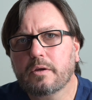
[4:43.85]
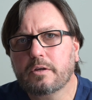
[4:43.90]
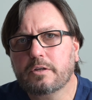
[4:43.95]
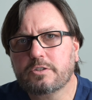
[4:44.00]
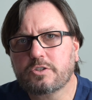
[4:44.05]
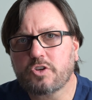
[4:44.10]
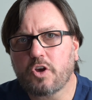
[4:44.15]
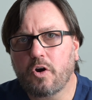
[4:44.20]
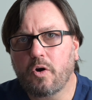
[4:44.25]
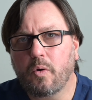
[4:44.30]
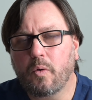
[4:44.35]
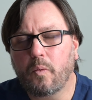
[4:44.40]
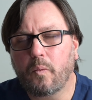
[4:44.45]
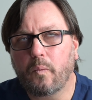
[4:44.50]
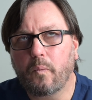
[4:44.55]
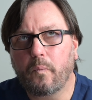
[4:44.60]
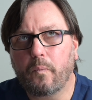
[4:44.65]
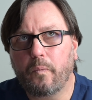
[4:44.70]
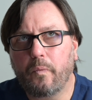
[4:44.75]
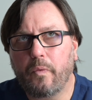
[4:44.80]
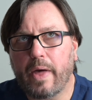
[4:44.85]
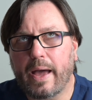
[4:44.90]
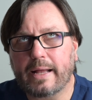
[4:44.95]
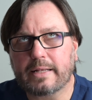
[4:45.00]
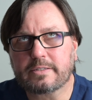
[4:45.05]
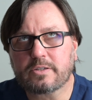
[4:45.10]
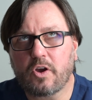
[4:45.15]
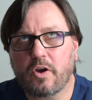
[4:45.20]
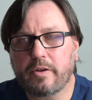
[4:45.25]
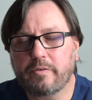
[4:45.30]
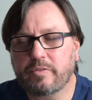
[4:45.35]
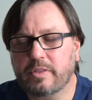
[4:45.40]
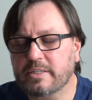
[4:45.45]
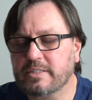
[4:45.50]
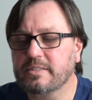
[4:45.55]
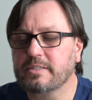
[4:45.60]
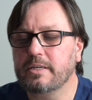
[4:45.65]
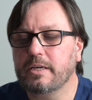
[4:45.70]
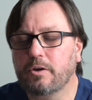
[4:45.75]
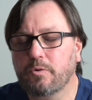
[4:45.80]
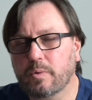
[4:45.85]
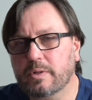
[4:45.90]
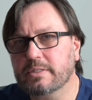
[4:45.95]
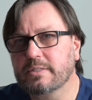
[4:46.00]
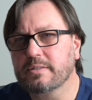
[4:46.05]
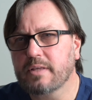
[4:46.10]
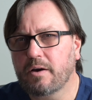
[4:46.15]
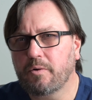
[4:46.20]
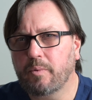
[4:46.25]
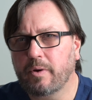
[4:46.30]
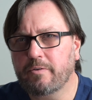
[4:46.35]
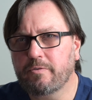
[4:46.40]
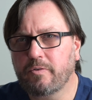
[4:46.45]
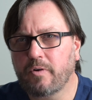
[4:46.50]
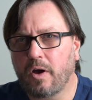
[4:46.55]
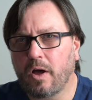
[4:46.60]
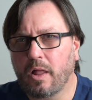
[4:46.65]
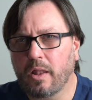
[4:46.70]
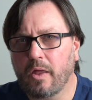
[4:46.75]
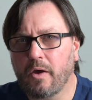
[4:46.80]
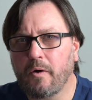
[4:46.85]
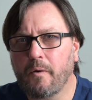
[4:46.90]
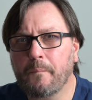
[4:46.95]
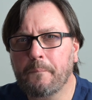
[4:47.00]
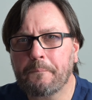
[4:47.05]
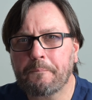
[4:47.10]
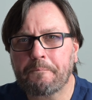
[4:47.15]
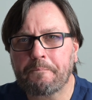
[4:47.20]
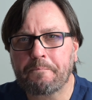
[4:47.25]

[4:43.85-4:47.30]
So that's kind of the sequence that we follow.